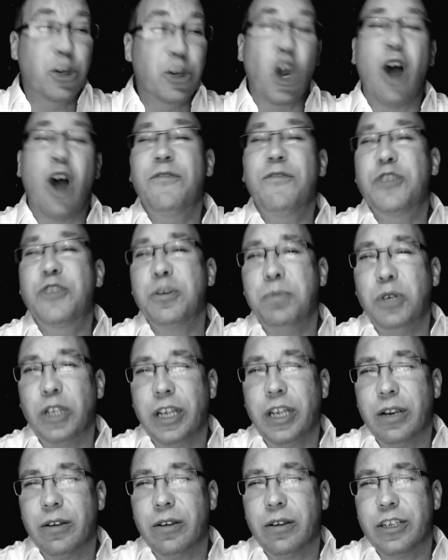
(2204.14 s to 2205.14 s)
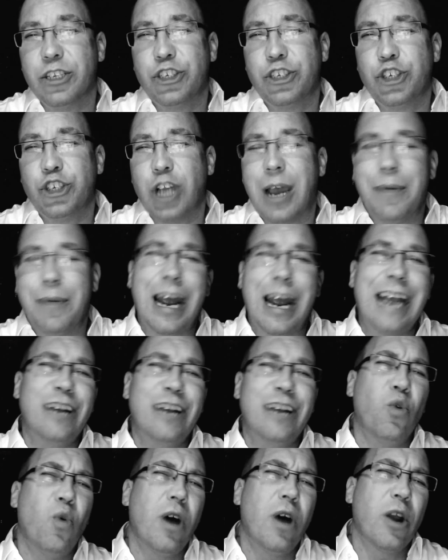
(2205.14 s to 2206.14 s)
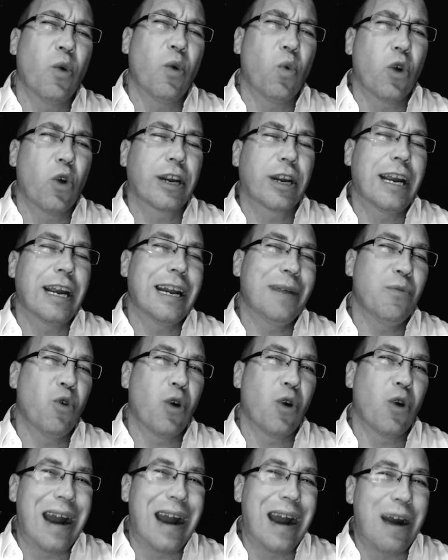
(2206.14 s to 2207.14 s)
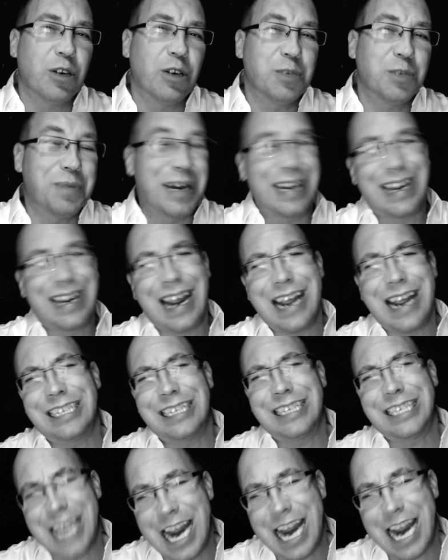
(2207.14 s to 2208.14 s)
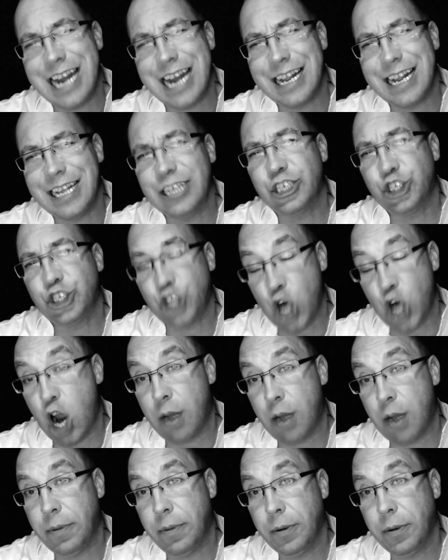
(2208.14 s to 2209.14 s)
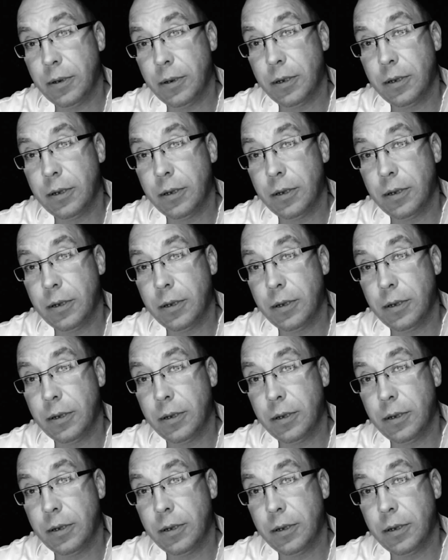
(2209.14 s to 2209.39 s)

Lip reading: comfortable here at this job and I don't want to work any more hours, but I can't stand this job.